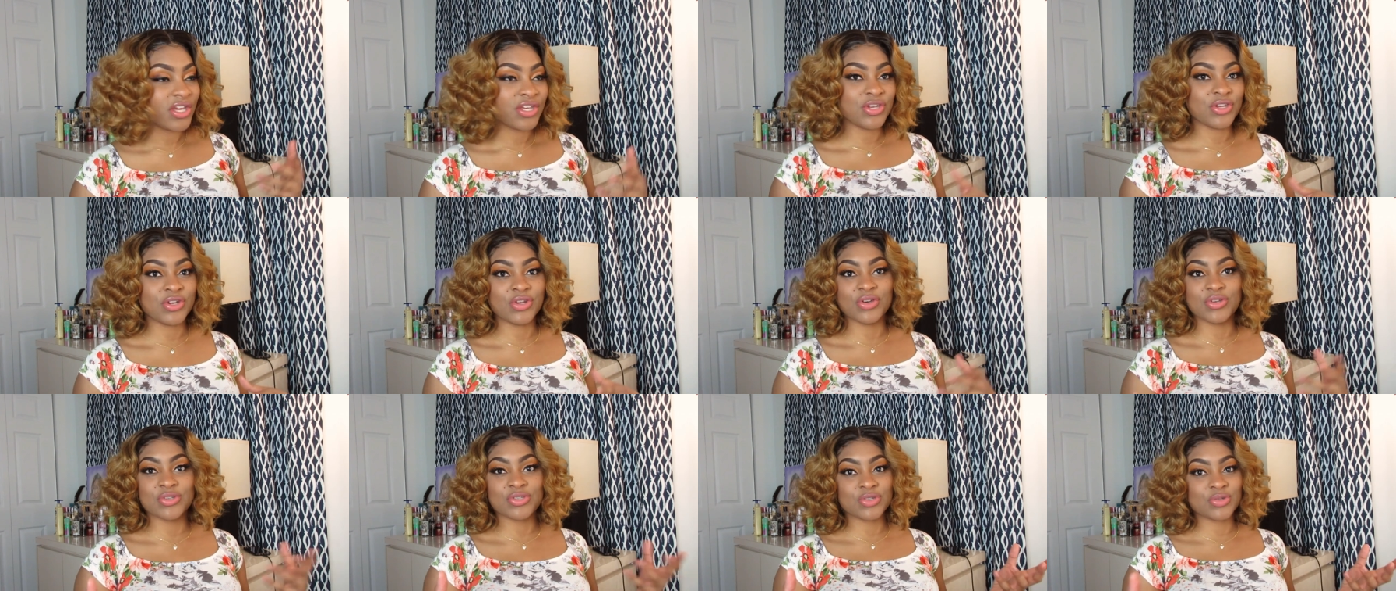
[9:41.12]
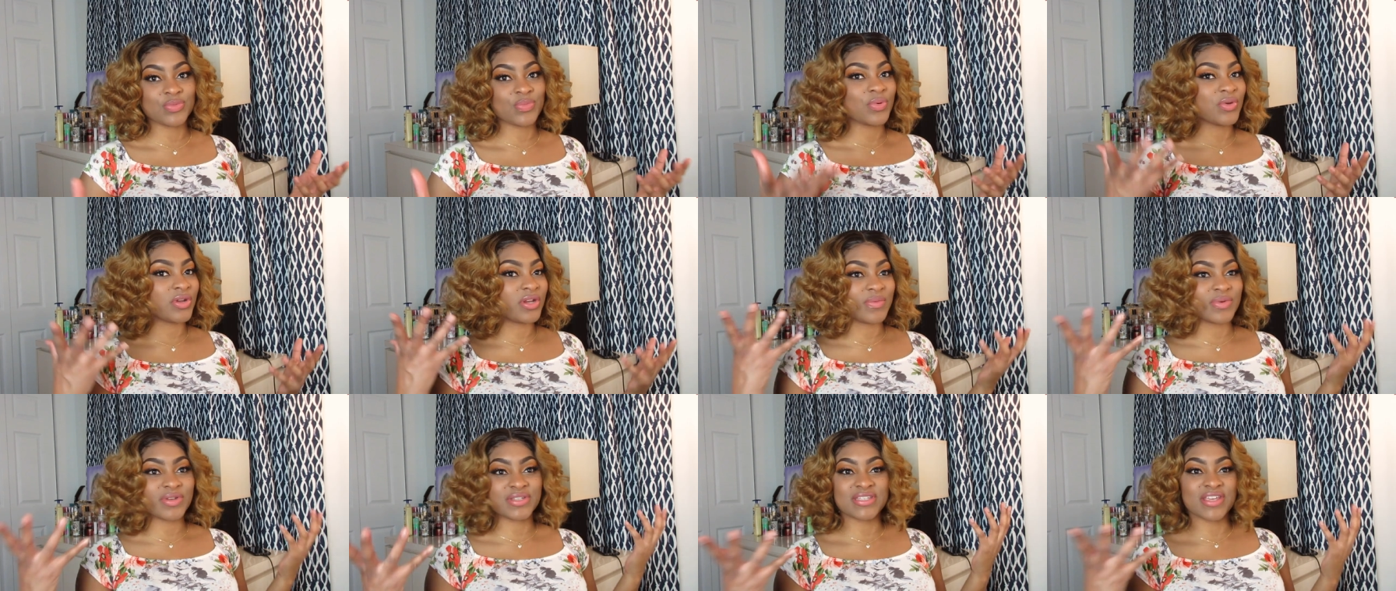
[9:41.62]
you know, so
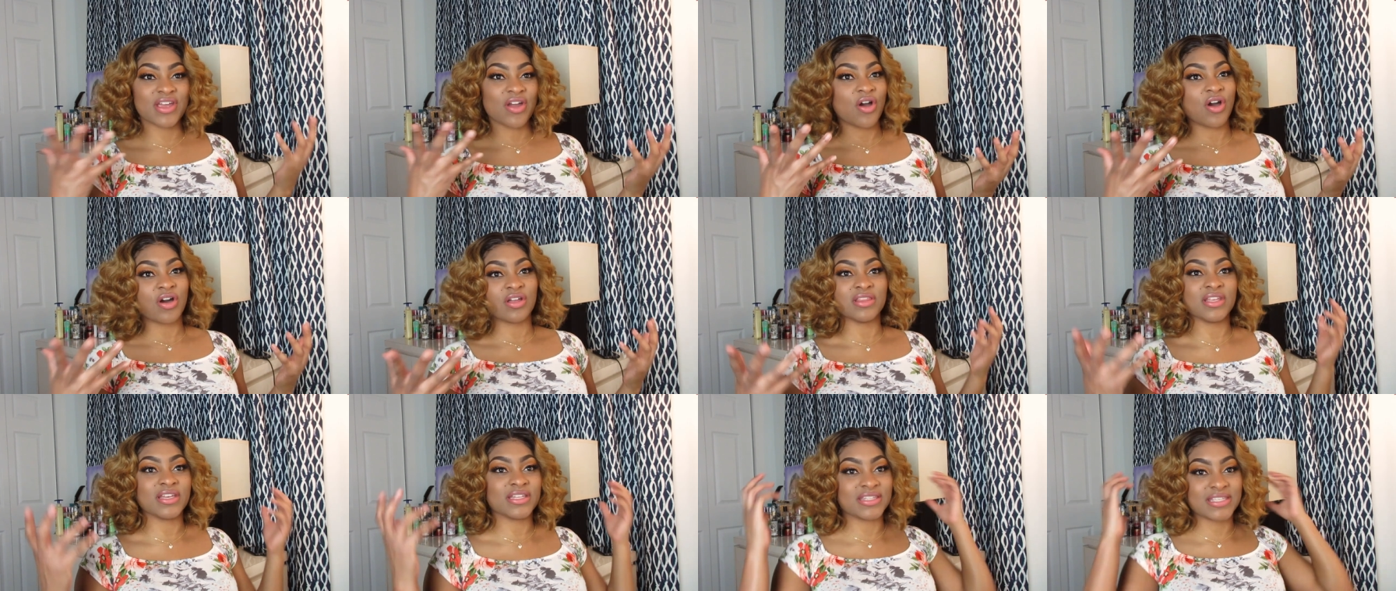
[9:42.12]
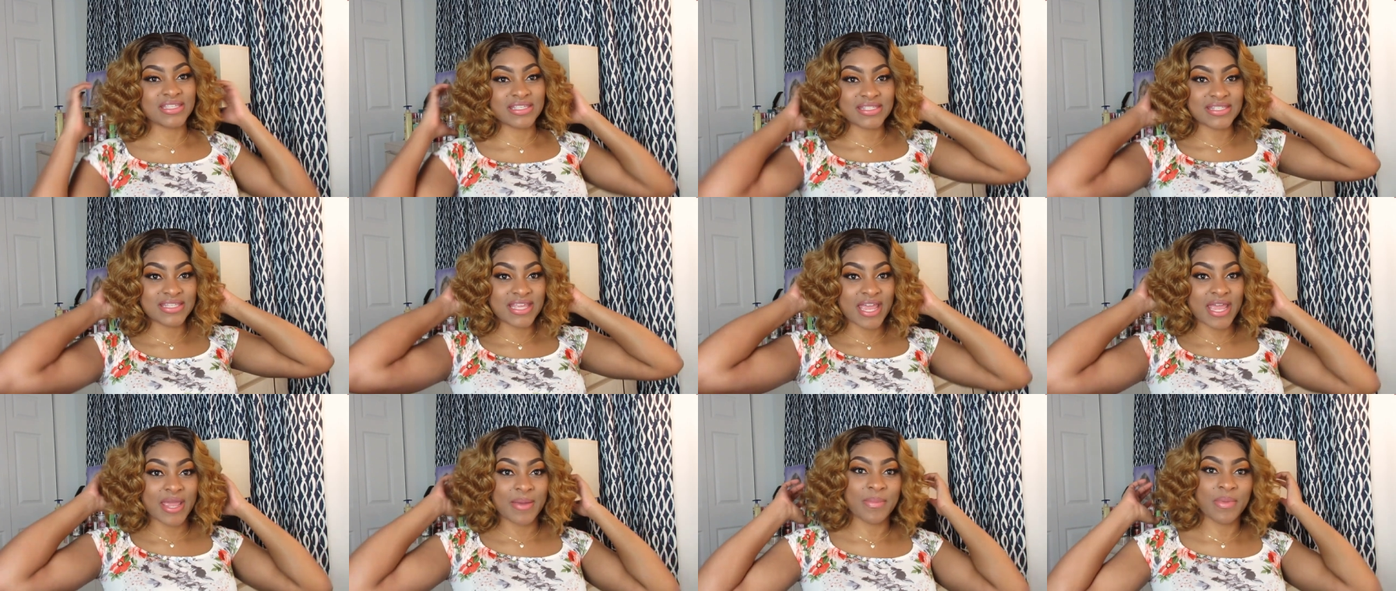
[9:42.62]
pretty much they all look the
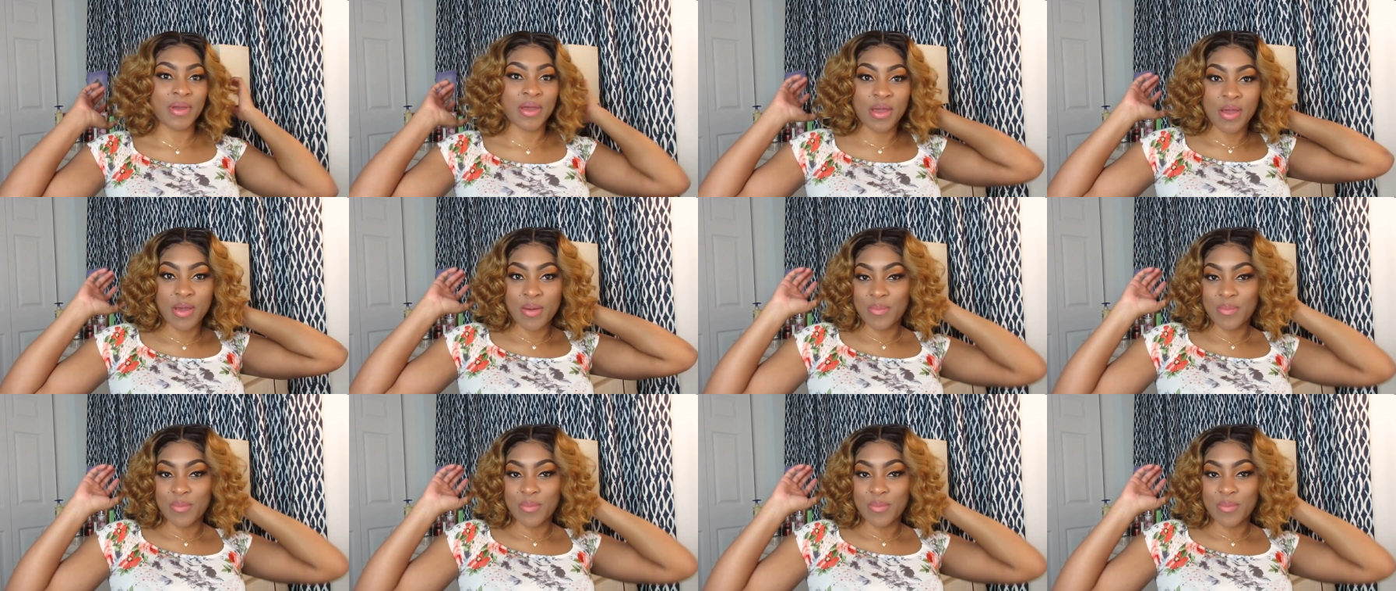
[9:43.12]
same.